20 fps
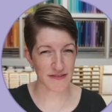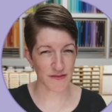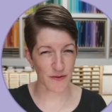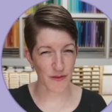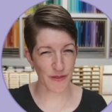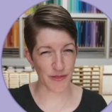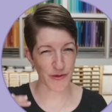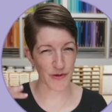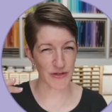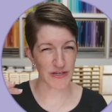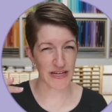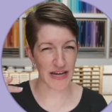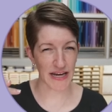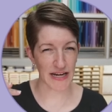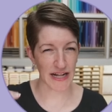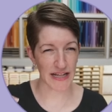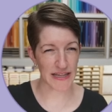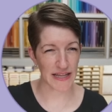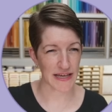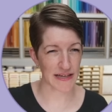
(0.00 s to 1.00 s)
so the
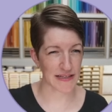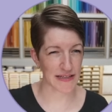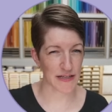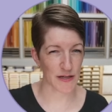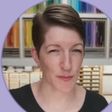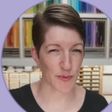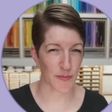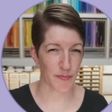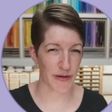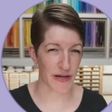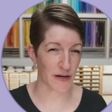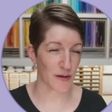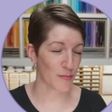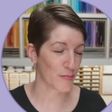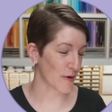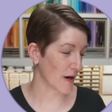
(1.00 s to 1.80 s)
38 I like a little bit better.